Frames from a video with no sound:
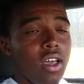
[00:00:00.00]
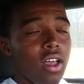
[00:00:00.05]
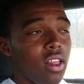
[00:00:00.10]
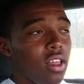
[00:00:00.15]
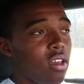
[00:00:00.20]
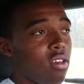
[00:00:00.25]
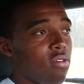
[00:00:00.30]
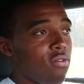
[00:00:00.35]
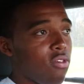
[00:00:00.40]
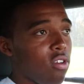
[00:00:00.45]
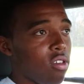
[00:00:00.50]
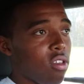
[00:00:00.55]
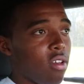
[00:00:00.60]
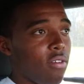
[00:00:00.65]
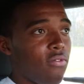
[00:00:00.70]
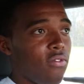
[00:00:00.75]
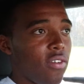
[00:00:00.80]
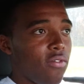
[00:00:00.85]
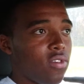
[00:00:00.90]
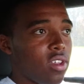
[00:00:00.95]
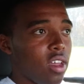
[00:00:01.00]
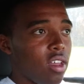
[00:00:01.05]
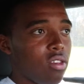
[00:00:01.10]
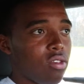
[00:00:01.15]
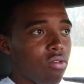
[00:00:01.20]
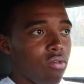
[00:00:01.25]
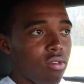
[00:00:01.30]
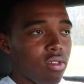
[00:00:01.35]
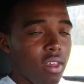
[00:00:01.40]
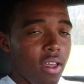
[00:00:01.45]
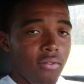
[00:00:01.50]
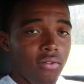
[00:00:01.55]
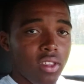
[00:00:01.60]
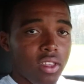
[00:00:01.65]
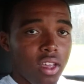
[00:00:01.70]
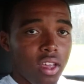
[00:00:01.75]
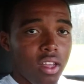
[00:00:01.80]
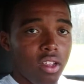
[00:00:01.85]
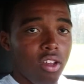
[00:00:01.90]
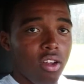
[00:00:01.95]
at least for the 15 through
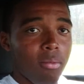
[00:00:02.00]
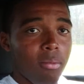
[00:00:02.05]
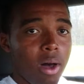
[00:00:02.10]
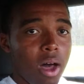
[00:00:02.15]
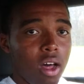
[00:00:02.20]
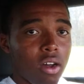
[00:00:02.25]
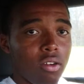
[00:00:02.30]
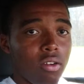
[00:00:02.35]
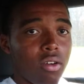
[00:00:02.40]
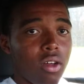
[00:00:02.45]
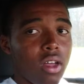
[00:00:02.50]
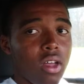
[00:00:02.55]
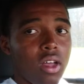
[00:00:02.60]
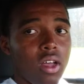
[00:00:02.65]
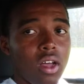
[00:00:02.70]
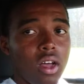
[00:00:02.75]
17 year model,